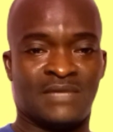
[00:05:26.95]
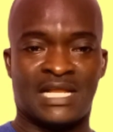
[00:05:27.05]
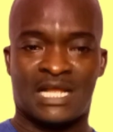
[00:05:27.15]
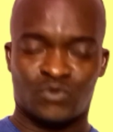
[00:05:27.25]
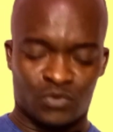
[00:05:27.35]

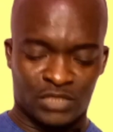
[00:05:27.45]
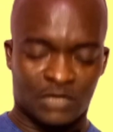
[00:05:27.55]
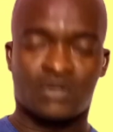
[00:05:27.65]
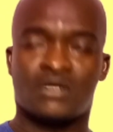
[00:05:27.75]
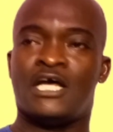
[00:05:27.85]
and that was what
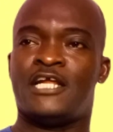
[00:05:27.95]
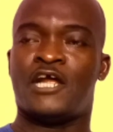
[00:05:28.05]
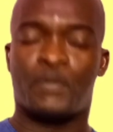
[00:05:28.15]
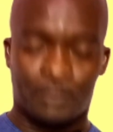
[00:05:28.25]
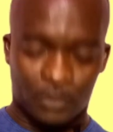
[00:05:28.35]

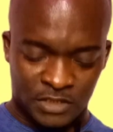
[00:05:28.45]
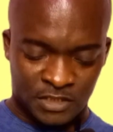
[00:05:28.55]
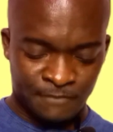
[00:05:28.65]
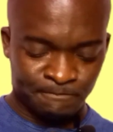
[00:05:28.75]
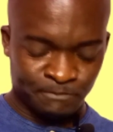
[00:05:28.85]
the report
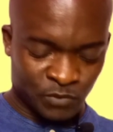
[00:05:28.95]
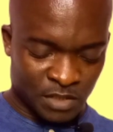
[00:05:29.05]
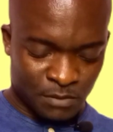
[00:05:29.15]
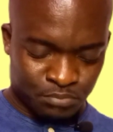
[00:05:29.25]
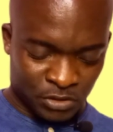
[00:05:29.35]

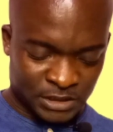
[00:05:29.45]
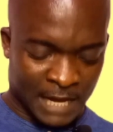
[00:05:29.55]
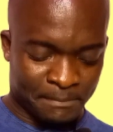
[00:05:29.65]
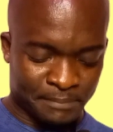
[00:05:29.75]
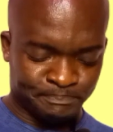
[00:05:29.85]
brought
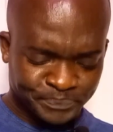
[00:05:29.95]
up.